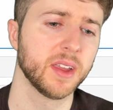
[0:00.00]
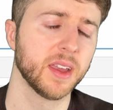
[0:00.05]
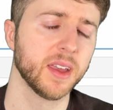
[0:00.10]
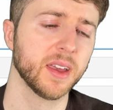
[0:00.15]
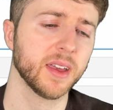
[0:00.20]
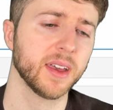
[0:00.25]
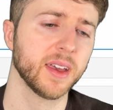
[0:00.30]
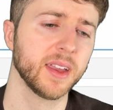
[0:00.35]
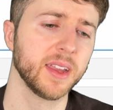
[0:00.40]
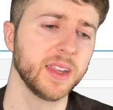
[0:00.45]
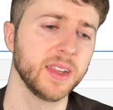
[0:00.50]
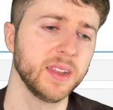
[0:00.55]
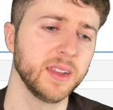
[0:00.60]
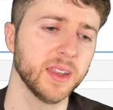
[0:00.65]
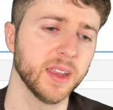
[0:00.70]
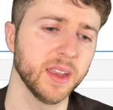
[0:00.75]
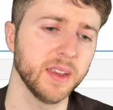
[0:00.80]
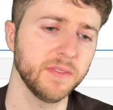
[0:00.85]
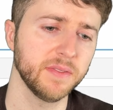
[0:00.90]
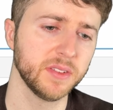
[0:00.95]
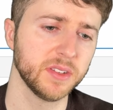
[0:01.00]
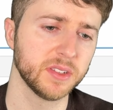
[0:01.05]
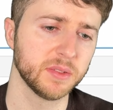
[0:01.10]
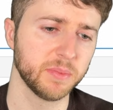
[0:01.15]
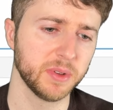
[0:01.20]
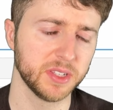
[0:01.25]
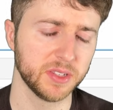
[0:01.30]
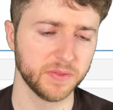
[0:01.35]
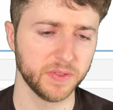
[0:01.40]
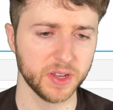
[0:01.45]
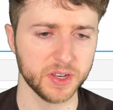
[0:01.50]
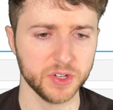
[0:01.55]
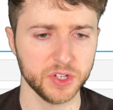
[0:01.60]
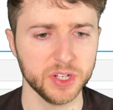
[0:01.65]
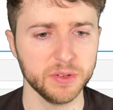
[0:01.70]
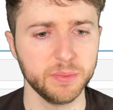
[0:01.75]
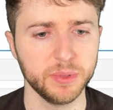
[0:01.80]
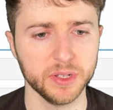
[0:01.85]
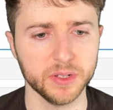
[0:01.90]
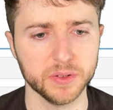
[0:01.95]
I have to specify
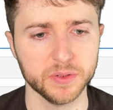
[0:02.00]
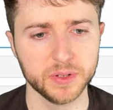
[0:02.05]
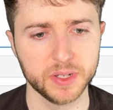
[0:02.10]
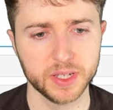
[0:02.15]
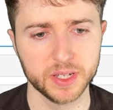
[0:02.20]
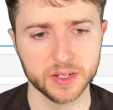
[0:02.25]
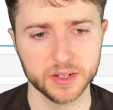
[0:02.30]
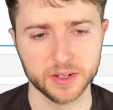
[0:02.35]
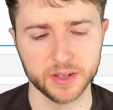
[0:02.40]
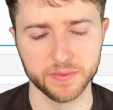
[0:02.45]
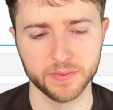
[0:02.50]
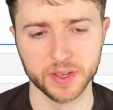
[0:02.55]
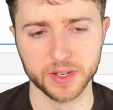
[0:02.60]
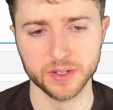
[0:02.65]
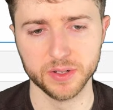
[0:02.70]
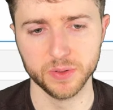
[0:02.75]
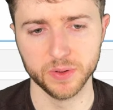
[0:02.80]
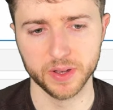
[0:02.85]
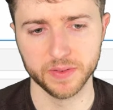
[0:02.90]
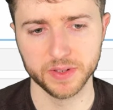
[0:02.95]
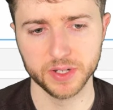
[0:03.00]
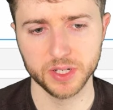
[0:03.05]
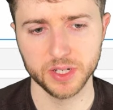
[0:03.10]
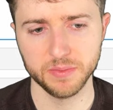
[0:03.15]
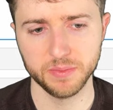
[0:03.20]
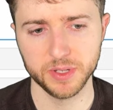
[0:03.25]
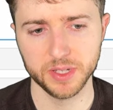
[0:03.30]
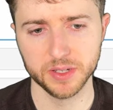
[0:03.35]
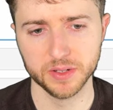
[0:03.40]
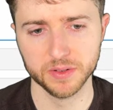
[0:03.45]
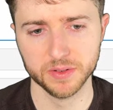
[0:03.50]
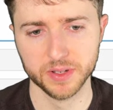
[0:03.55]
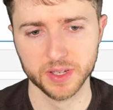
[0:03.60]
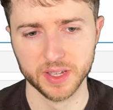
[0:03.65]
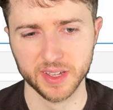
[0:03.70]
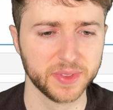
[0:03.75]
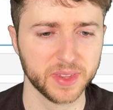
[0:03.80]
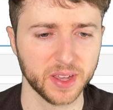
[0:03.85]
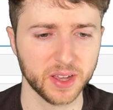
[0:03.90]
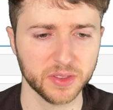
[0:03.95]
GPU here if I do have a GPU,
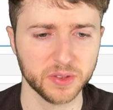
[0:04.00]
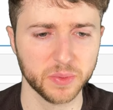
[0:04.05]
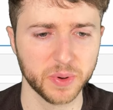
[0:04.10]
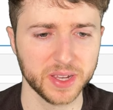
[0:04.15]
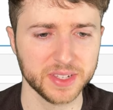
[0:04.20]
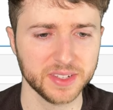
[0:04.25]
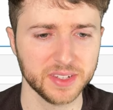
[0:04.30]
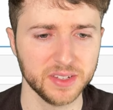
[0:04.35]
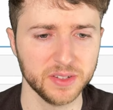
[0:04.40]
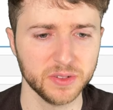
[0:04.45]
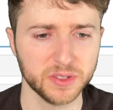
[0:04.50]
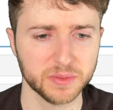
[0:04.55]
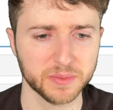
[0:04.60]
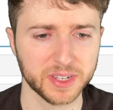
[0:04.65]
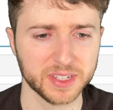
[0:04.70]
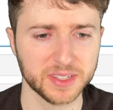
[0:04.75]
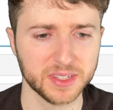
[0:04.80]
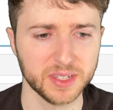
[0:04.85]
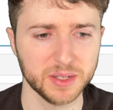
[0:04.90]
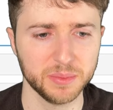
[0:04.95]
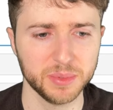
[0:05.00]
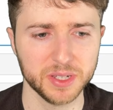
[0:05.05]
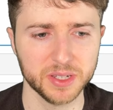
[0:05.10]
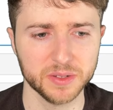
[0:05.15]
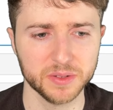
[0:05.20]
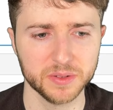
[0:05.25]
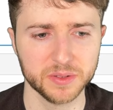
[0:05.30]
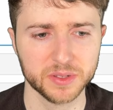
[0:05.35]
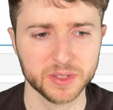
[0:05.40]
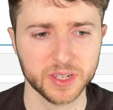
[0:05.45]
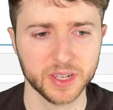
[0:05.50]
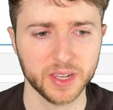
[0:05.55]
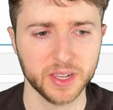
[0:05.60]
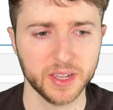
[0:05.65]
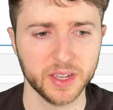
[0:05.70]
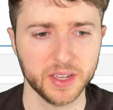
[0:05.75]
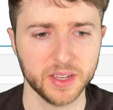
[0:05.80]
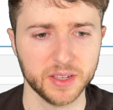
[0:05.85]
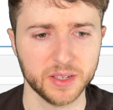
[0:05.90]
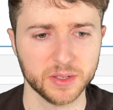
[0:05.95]
otherwise it uses my CPUs.
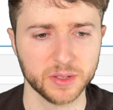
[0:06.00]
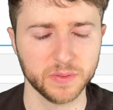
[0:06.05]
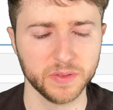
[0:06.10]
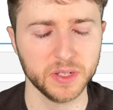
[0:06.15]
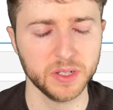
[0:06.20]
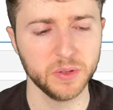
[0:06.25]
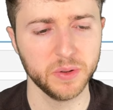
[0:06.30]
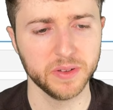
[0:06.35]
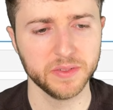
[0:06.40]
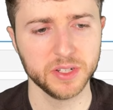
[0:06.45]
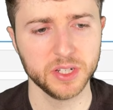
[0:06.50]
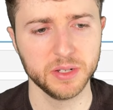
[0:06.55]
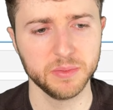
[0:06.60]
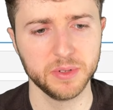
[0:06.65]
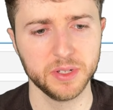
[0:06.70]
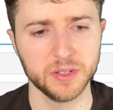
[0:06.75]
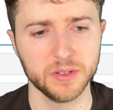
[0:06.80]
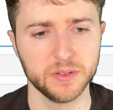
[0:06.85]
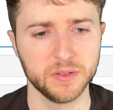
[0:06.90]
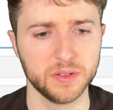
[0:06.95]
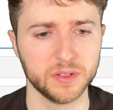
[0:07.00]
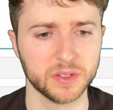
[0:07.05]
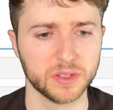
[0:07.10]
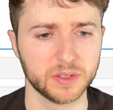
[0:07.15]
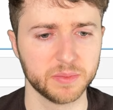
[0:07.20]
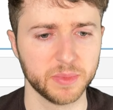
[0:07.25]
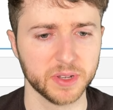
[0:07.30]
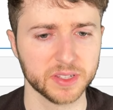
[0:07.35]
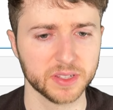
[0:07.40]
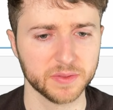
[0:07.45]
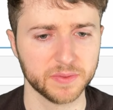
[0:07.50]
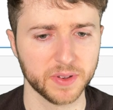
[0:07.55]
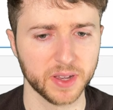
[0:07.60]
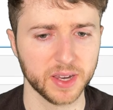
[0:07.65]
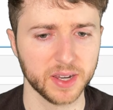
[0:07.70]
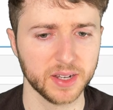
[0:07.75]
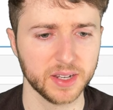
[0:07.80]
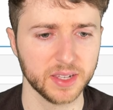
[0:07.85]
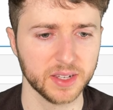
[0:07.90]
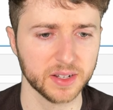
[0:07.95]
So if you do have a GPU, just specify
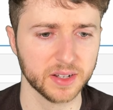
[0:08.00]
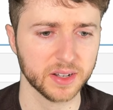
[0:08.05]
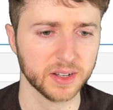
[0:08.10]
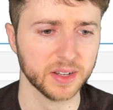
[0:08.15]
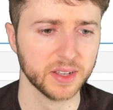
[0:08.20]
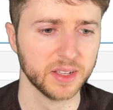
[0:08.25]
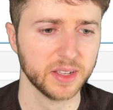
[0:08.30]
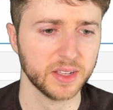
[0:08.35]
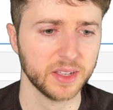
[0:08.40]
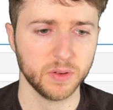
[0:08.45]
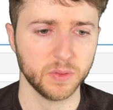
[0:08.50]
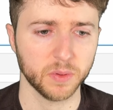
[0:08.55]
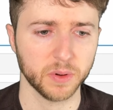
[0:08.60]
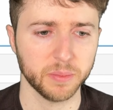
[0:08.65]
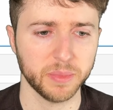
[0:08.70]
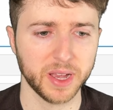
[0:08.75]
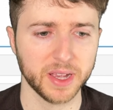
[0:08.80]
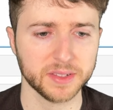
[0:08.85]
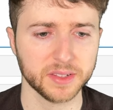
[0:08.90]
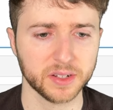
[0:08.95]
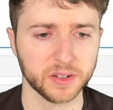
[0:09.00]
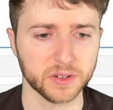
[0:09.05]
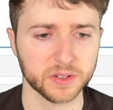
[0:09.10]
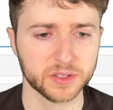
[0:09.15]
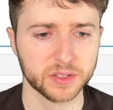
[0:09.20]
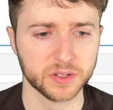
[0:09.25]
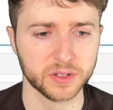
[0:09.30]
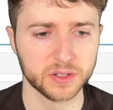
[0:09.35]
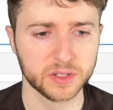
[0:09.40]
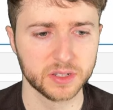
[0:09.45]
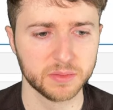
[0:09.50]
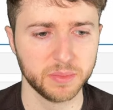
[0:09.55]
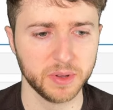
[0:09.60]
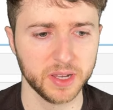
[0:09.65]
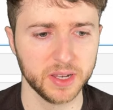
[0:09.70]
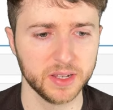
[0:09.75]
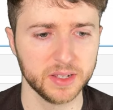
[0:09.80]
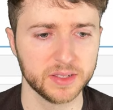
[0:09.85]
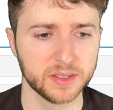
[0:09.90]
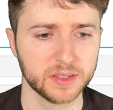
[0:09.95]
it here. We're passing our search
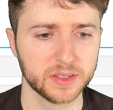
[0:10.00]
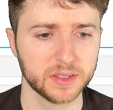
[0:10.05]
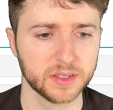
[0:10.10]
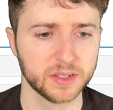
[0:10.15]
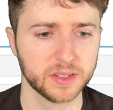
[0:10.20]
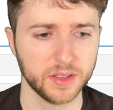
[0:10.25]
space,